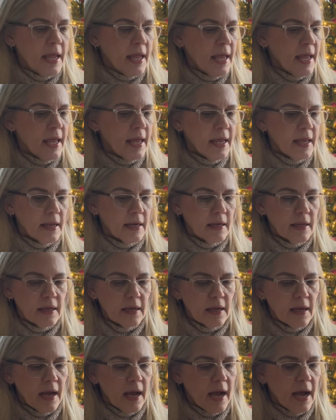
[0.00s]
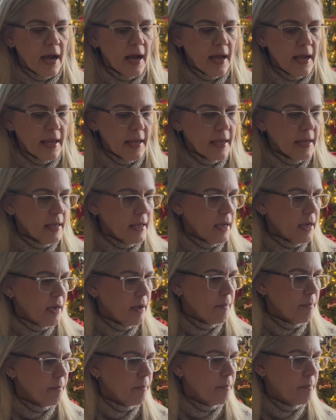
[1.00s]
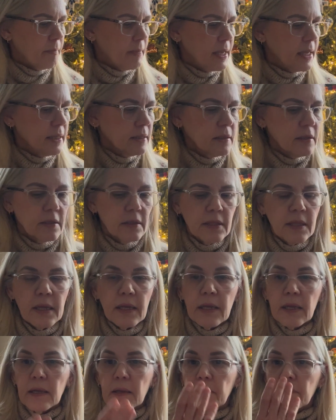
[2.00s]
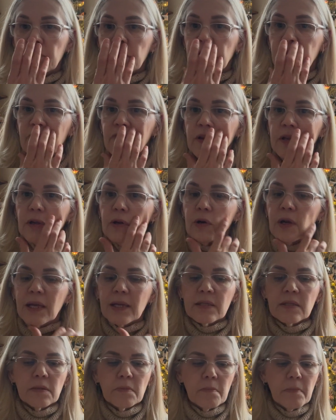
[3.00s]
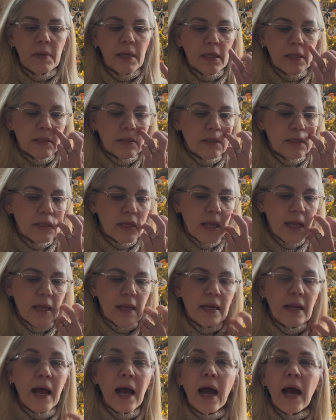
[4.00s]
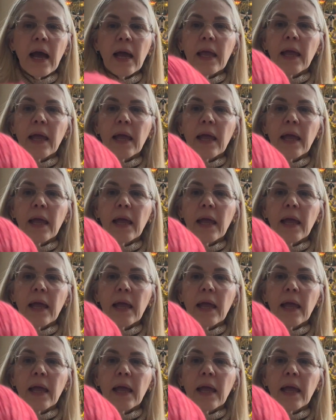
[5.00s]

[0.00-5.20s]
and I made the fingerless mitts, and I